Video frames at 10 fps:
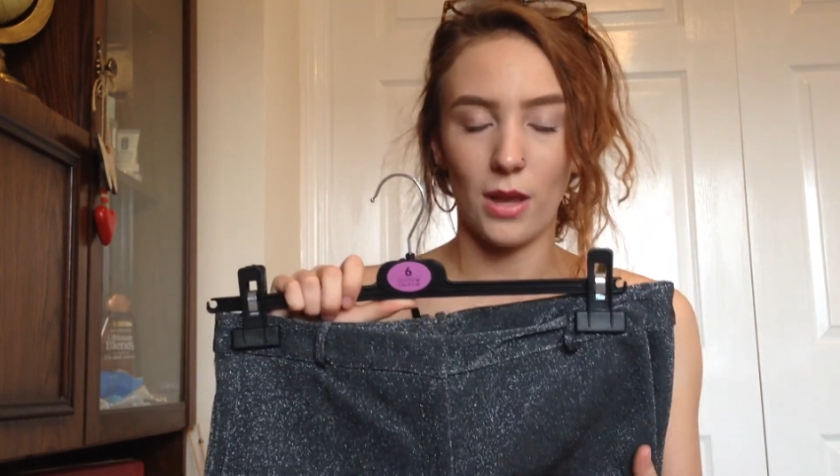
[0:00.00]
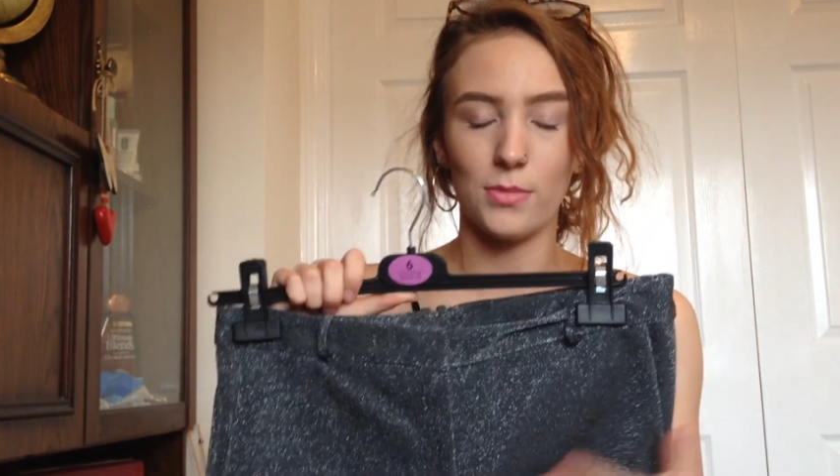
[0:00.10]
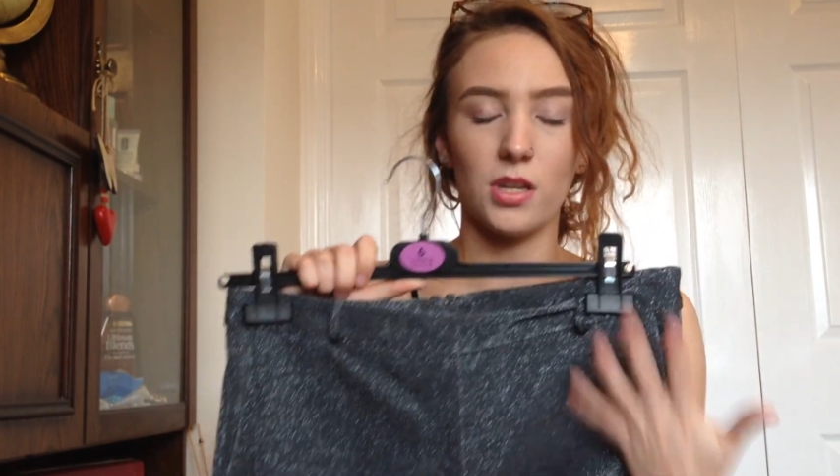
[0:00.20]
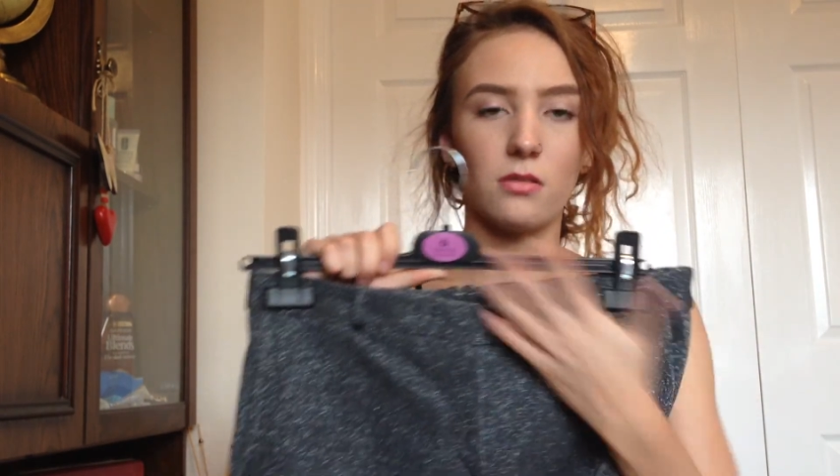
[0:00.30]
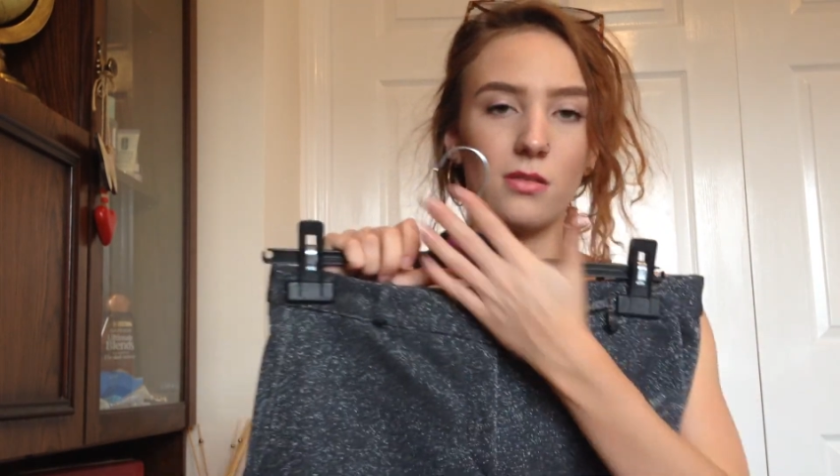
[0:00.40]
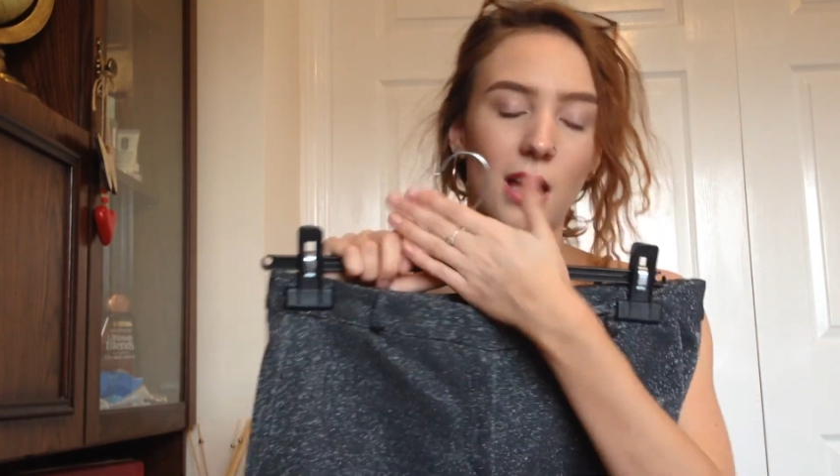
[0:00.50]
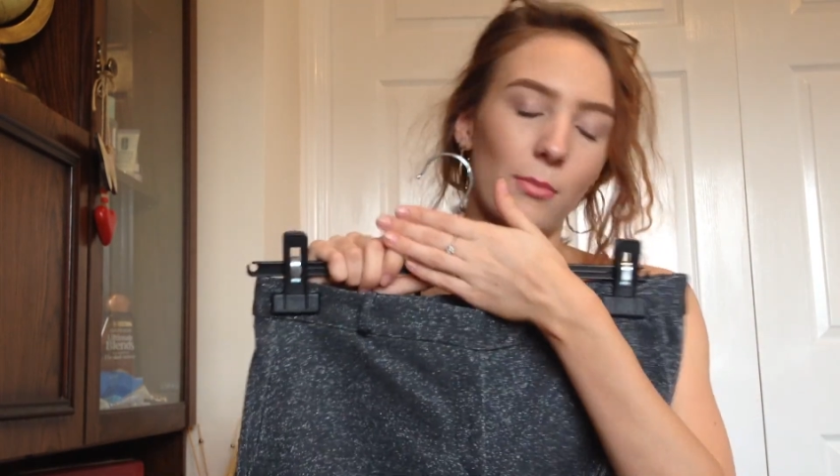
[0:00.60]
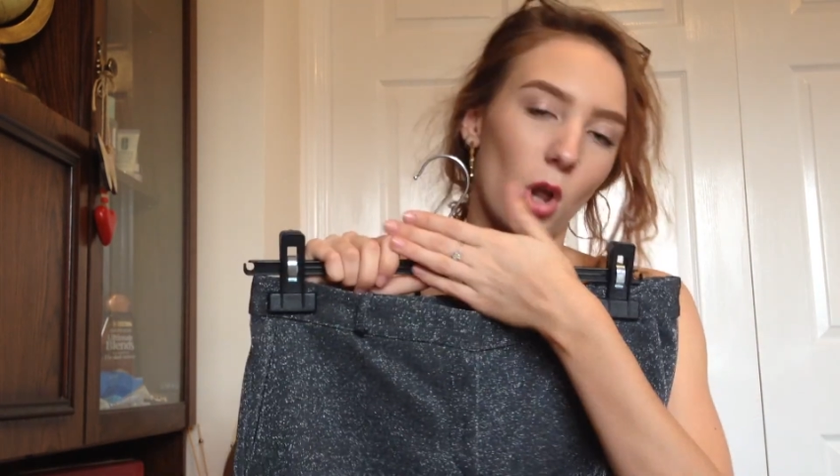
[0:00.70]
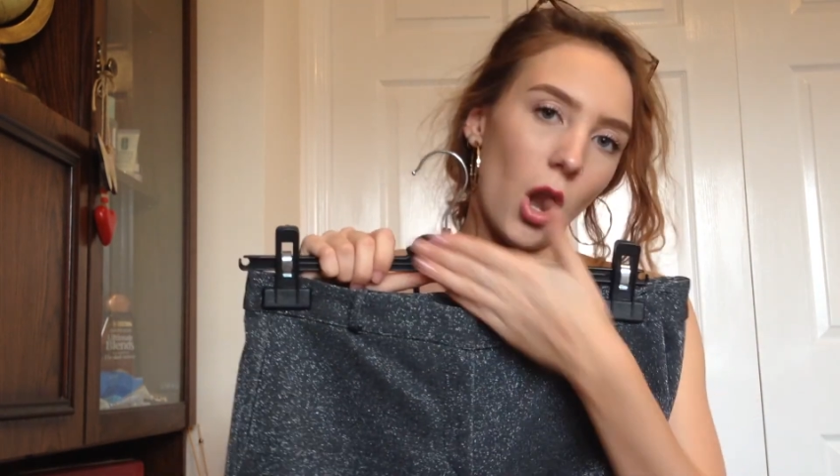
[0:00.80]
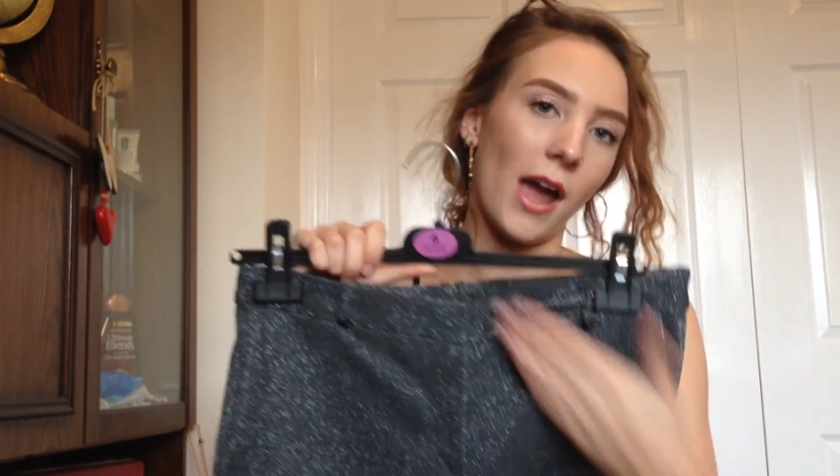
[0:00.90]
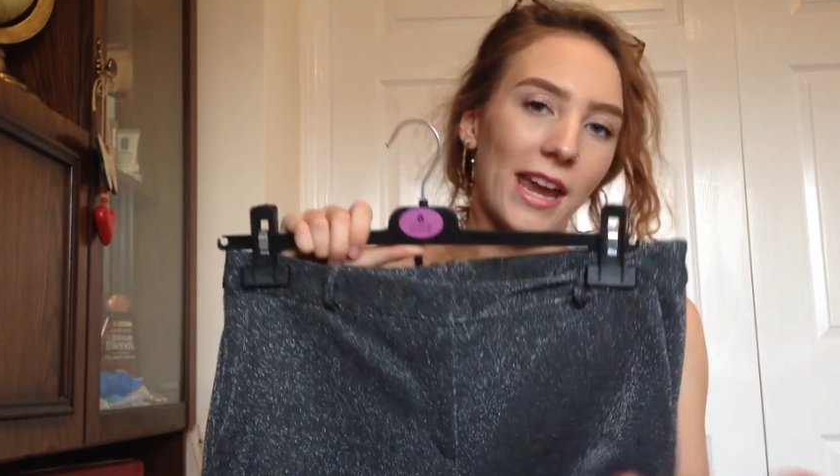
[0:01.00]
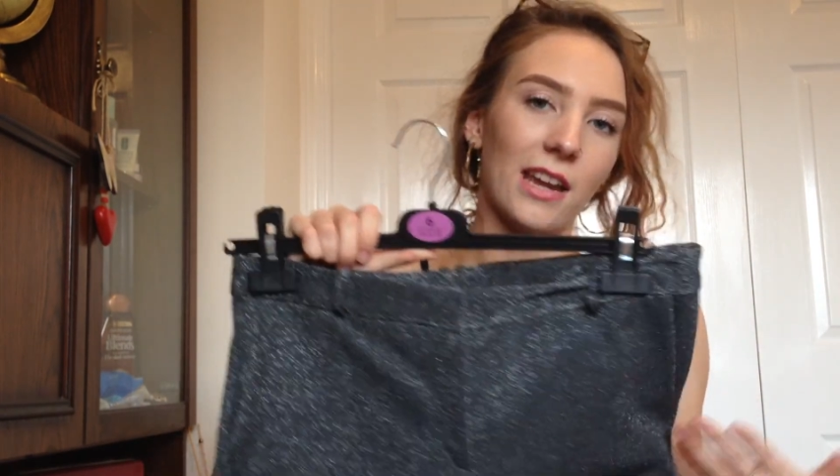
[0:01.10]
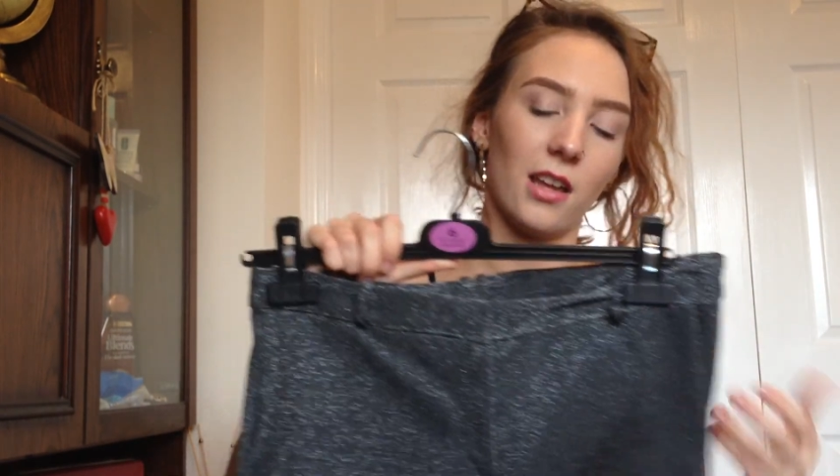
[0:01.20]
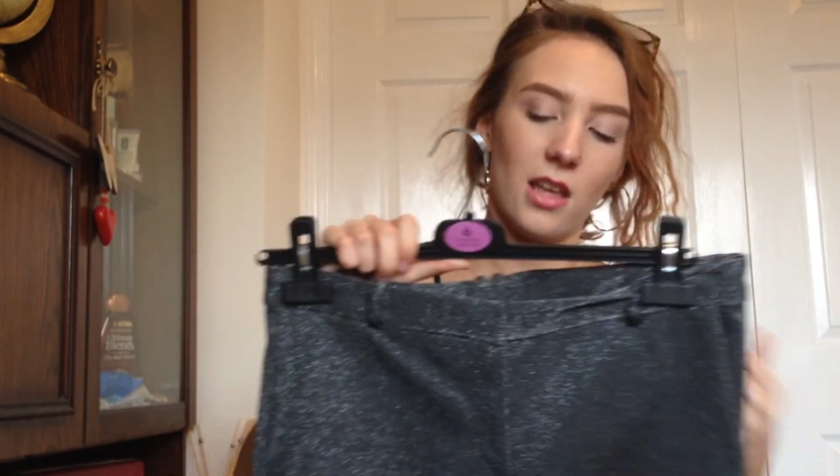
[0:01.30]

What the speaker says: them, so I'm not lying.